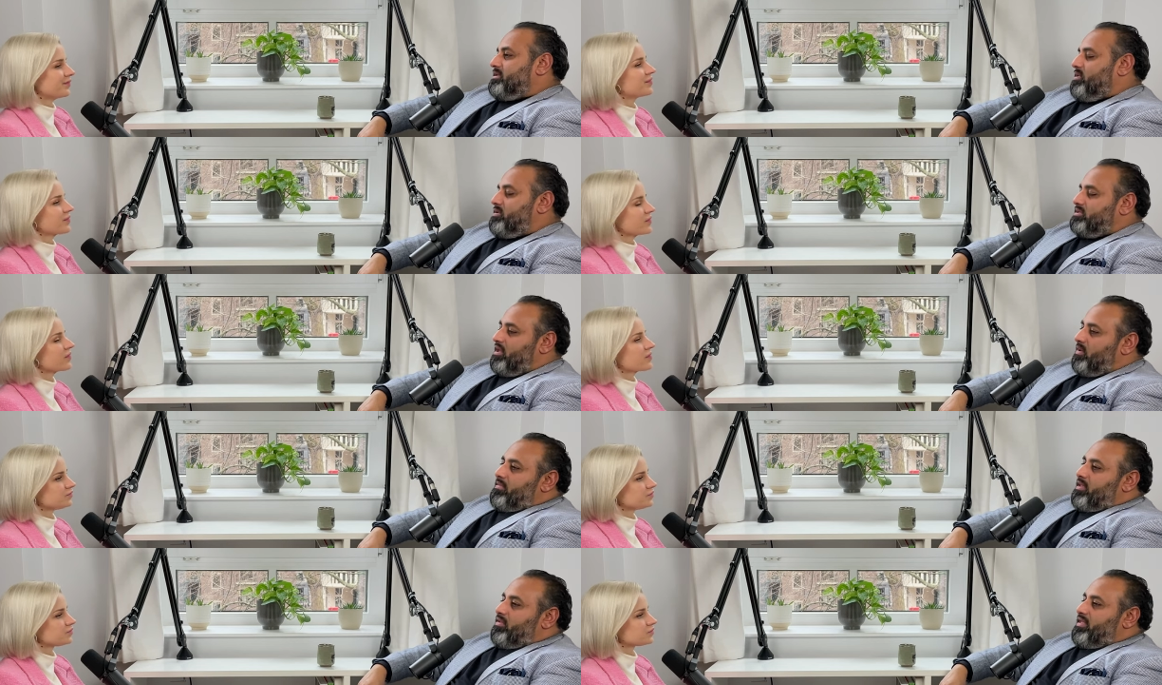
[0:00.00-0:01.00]
Speaker 1: as well. So
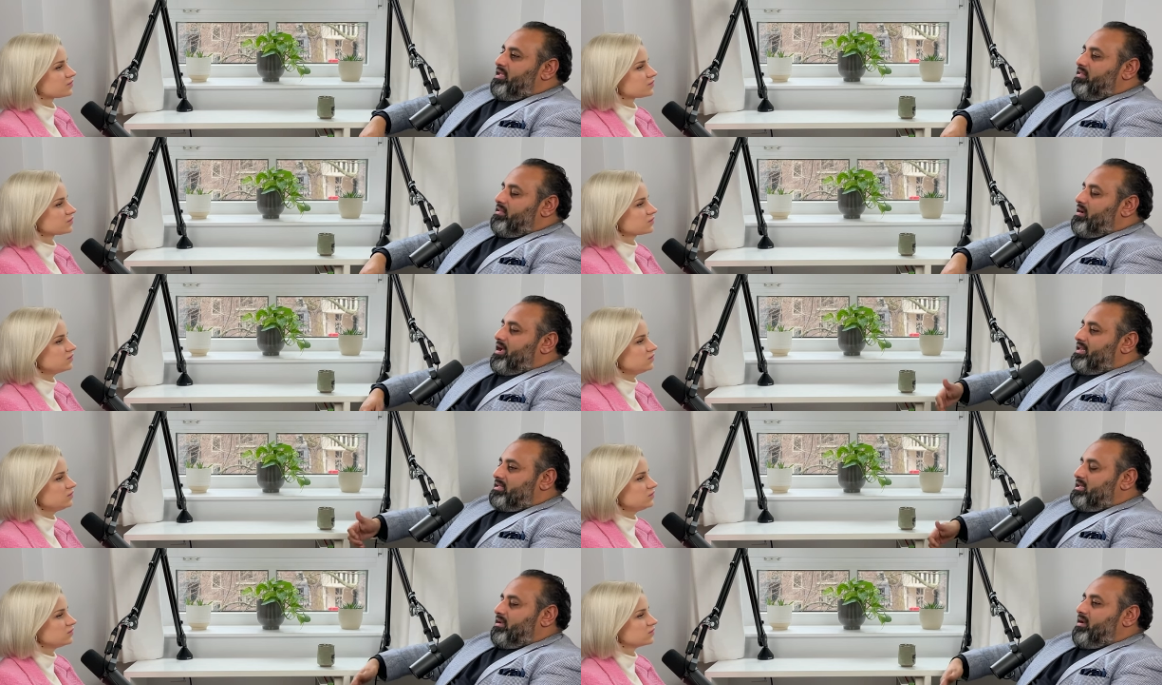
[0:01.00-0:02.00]
you know, the our
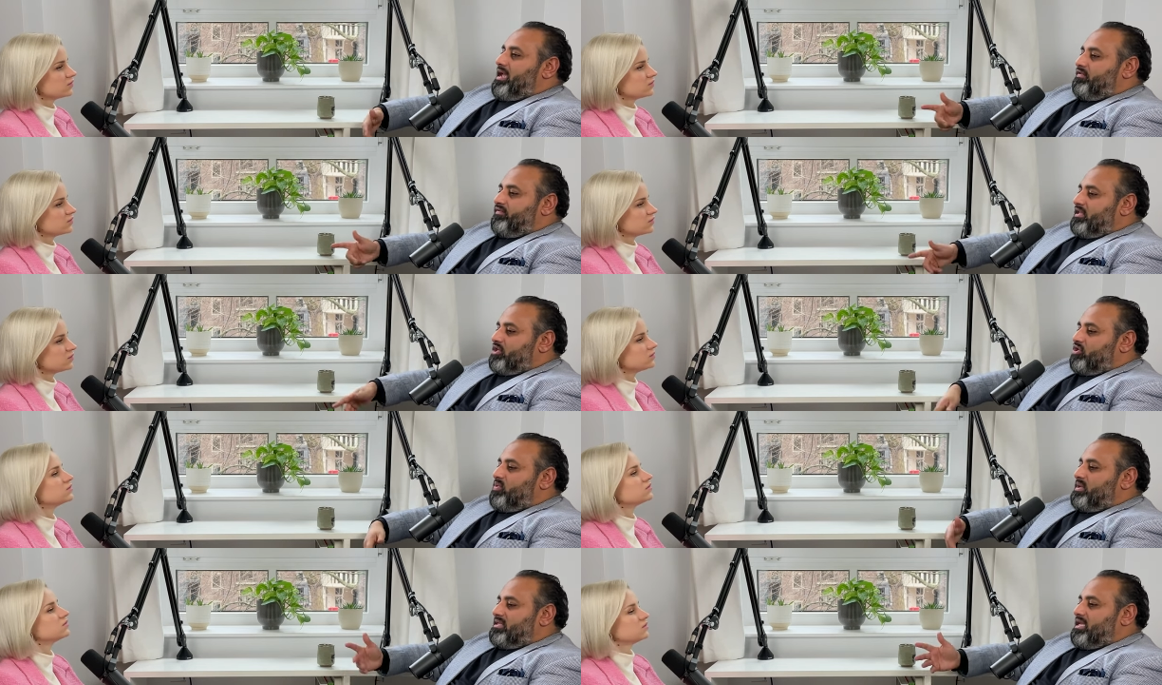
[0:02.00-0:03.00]
editor, our head of
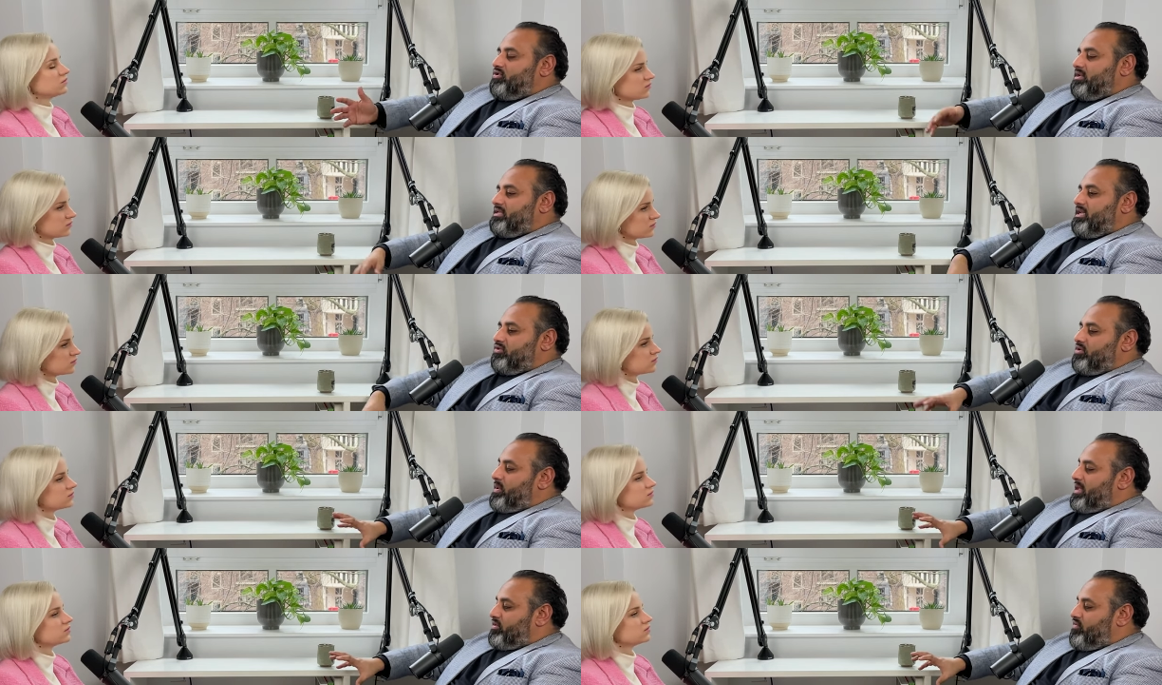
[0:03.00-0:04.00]
digital, etc., etc.
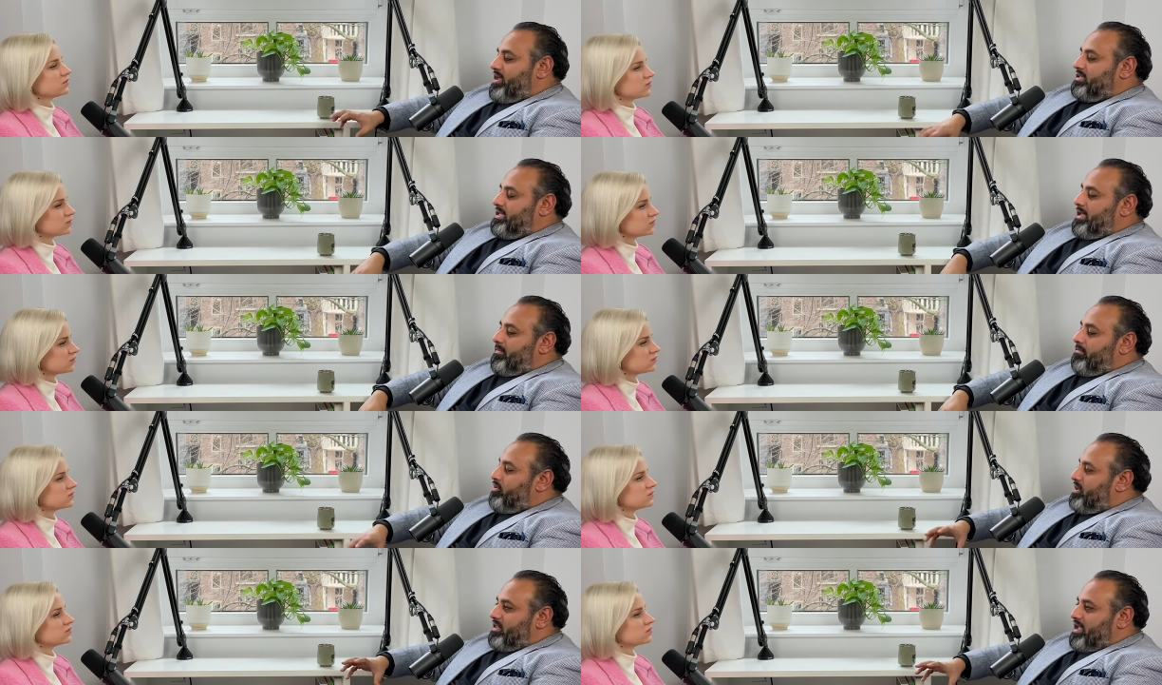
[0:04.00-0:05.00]
So we had a great team
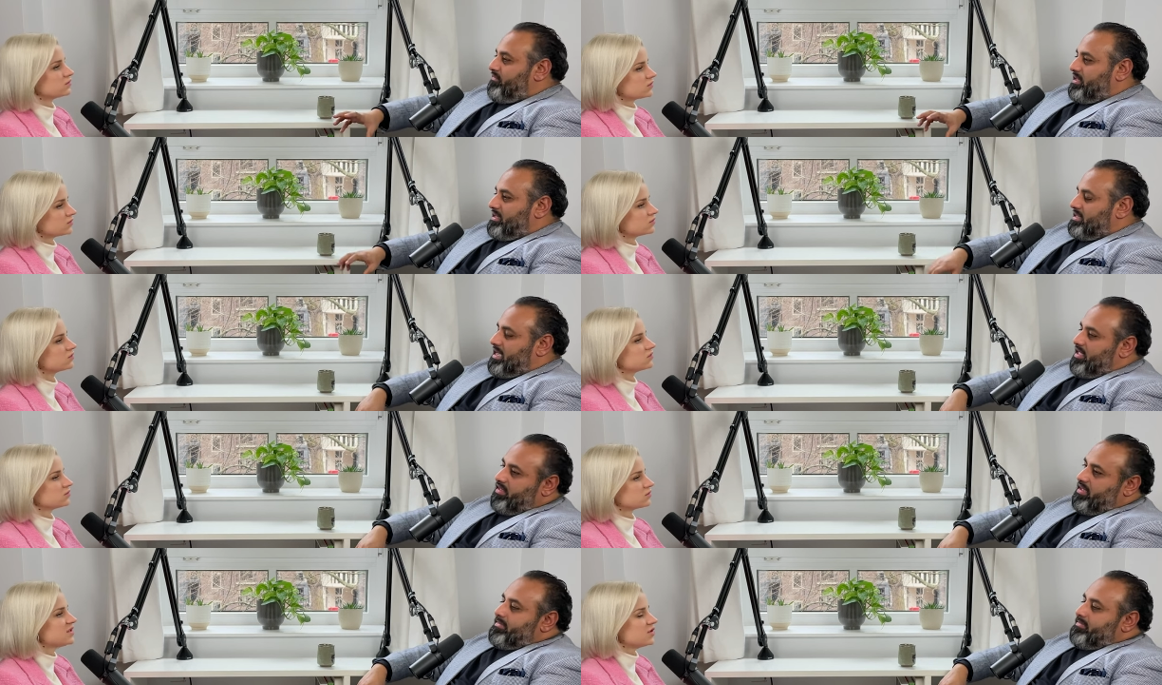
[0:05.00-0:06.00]
putting everything
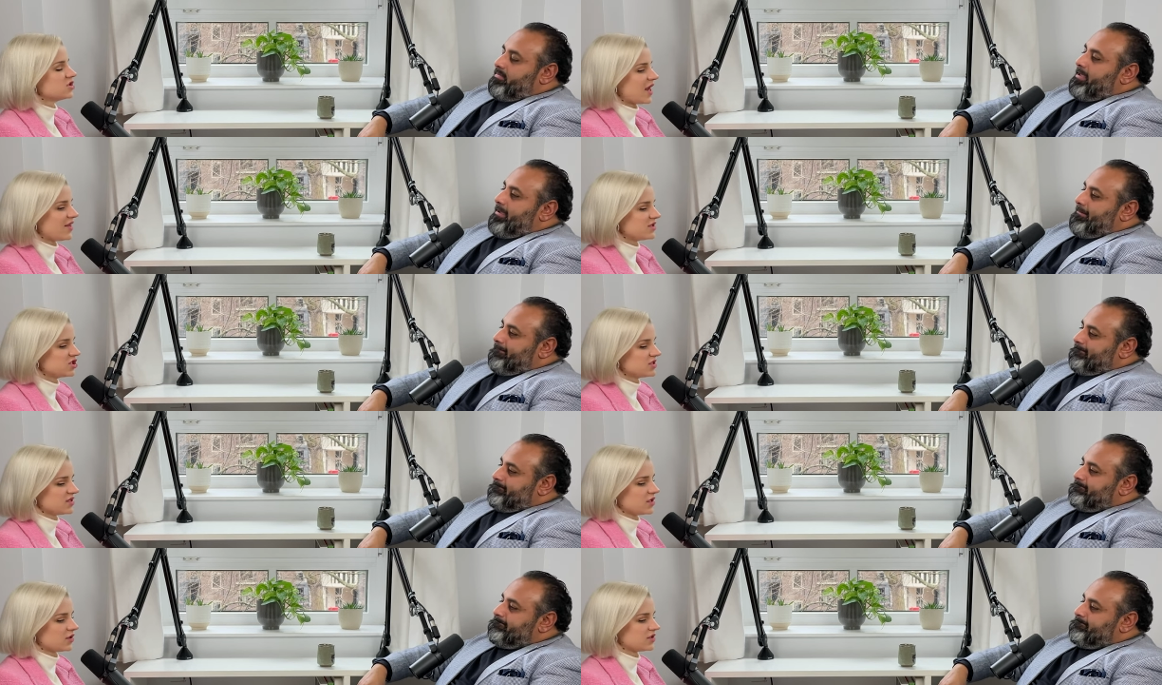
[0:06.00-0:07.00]
together.
Speaker 2: So the
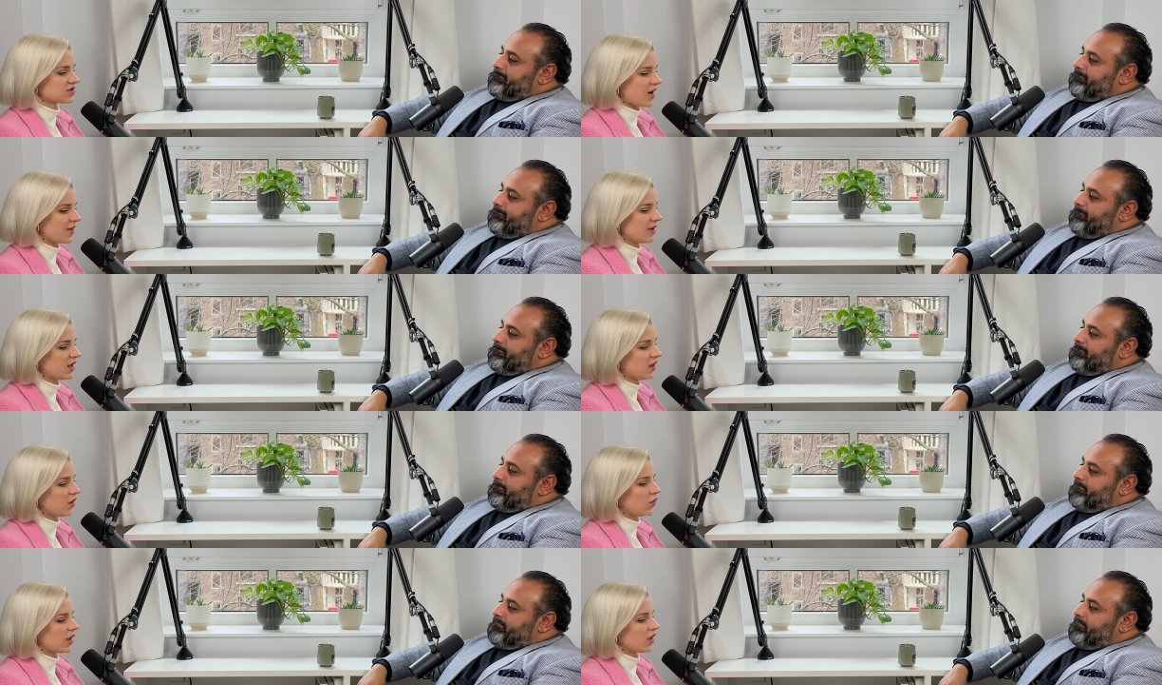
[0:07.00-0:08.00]
challenges yeah. you're
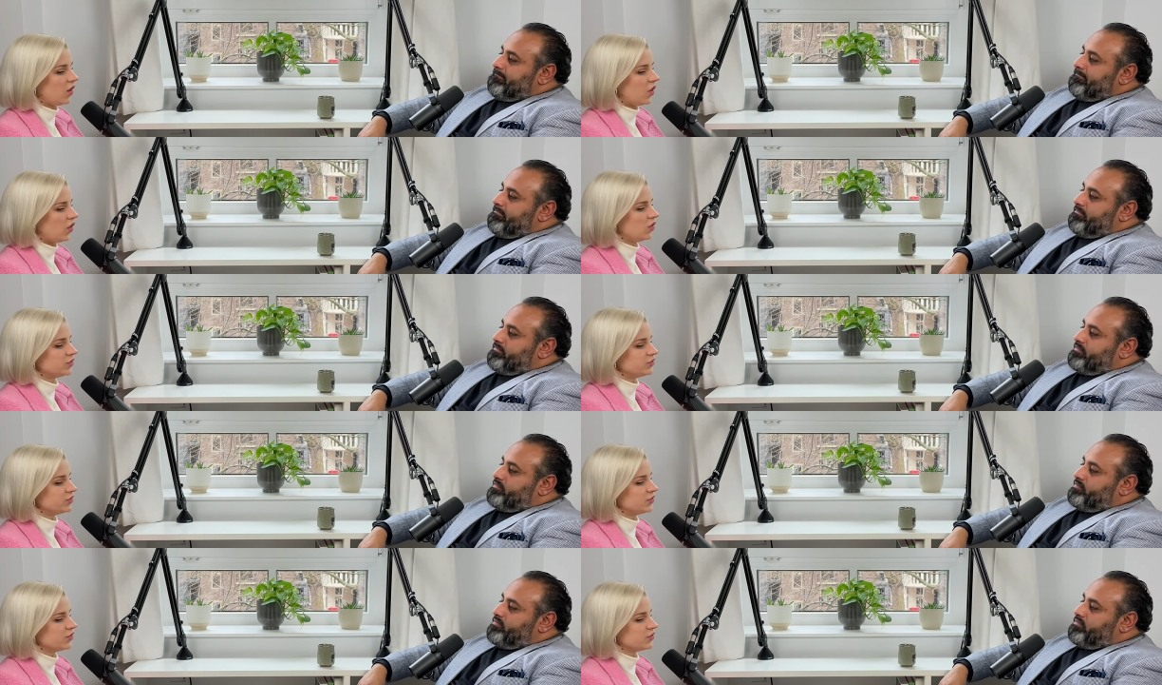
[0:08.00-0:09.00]
describing were all
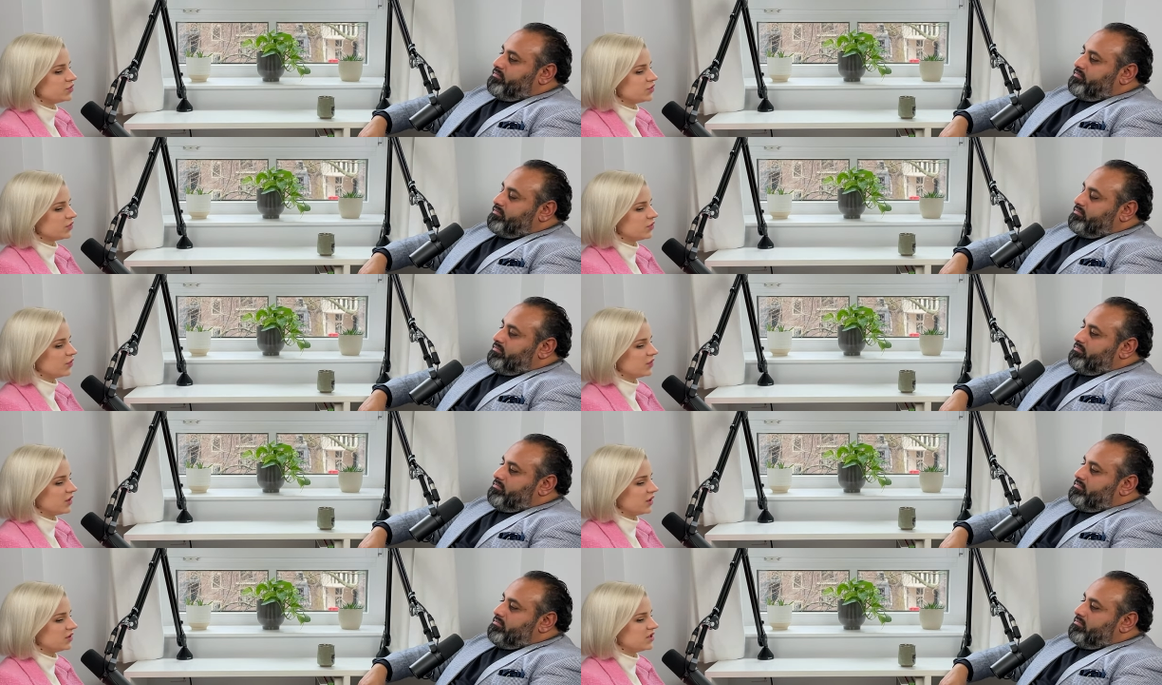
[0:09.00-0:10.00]
due to
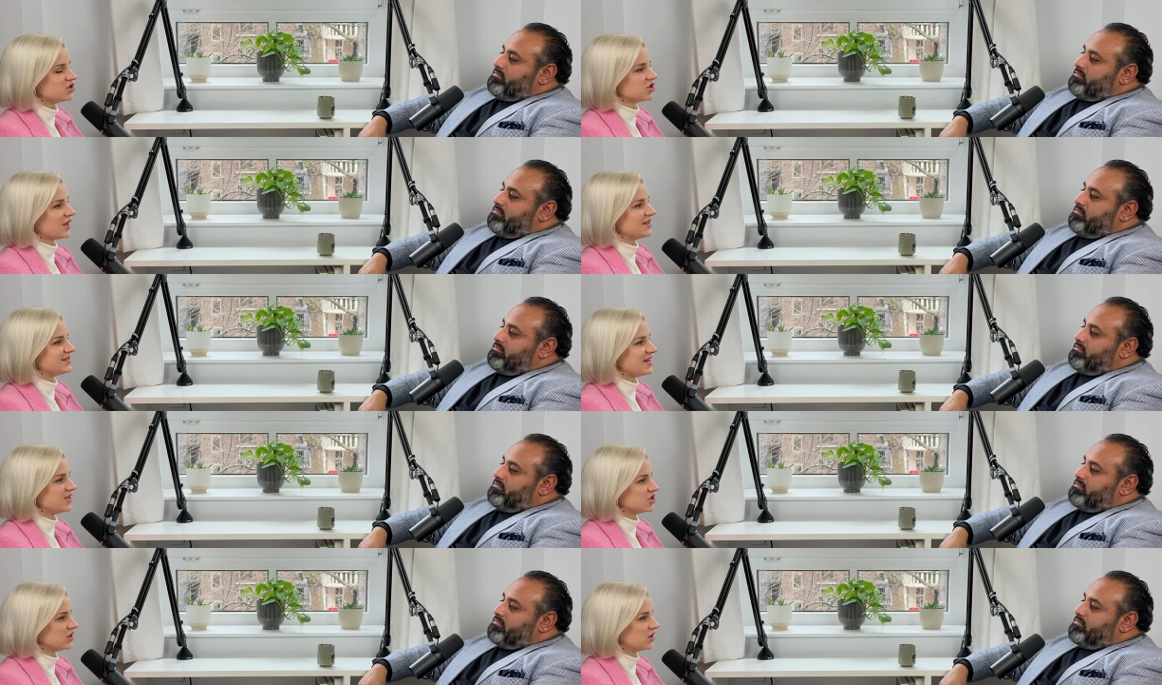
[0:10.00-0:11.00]
the
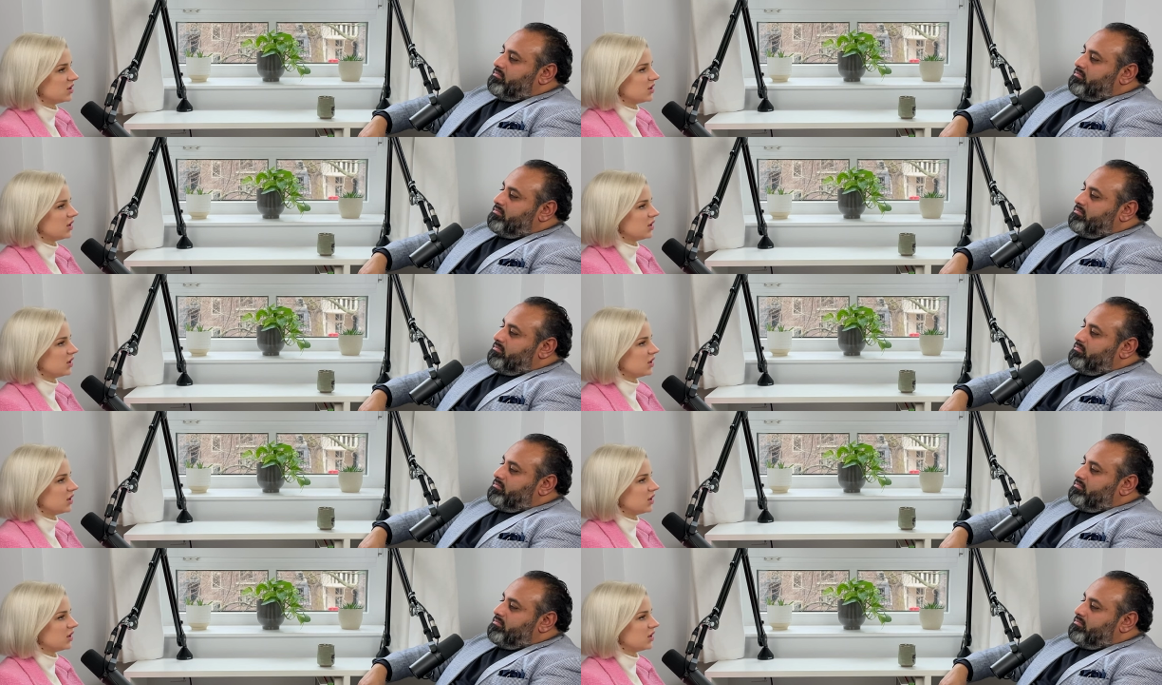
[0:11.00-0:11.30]
digitalization